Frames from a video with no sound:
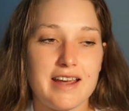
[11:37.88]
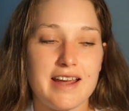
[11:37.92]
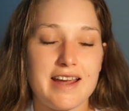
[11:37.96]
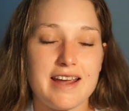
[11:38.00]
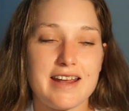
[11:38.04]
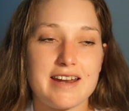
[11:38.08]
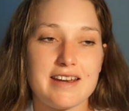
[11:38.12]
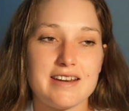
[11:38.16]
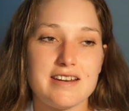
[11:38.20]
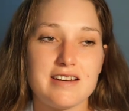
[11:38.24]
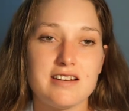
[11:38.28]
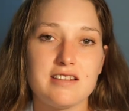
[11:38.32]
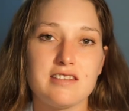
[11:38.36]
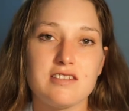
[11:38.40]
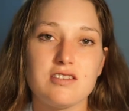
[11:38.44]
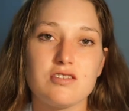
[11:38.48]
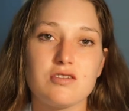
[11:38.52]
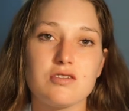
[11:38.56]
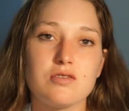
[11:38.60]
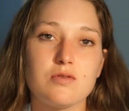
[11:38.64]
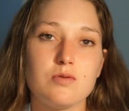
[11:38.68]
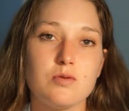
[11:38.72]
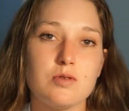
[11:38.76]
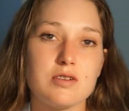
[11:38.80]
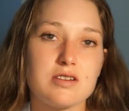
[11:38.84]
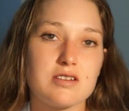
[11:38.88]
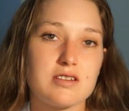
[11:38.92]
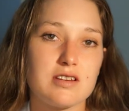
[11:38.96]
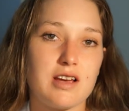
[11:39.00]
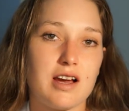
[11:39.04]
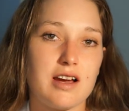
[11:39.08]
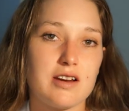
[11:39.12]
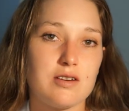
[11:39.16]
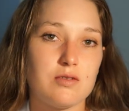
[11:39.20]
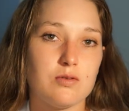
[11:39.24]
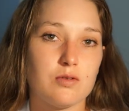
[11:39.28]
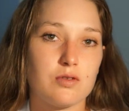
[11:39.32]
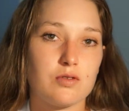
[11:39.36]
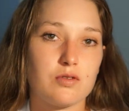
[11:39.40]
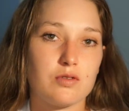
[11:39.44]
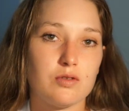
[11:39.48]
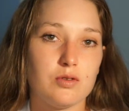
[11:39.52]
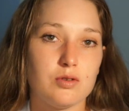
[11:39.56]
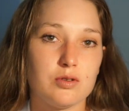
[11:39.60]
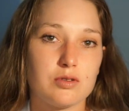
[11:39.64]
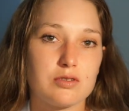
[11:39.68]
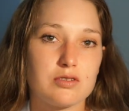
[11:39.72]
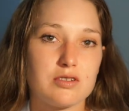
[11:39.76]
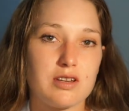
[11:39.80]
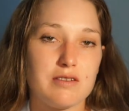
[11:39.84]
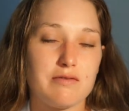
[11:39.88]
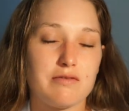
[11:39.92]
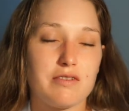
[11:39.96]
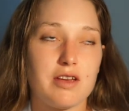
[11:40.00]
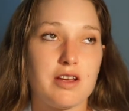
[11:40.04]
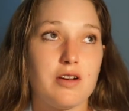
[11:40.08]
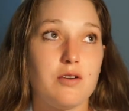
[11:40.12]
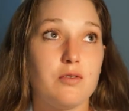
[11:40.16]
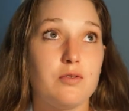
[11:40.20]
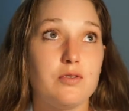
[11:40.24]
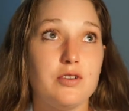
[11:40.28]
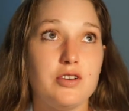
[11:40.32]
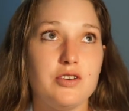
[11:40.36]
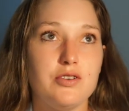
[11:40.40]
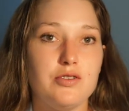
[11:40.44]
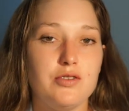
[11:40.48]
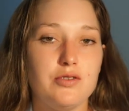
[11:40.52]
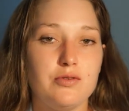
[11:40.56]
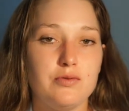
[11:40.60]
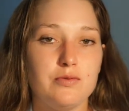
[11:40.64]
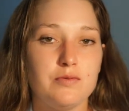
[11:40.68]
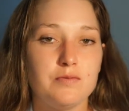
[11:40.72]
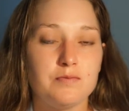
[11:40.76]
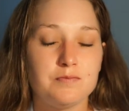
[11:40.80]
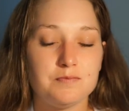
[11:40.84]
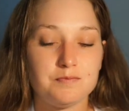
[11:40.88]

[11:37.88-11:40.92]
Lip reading: ended the suicidal thoughts if they only knew.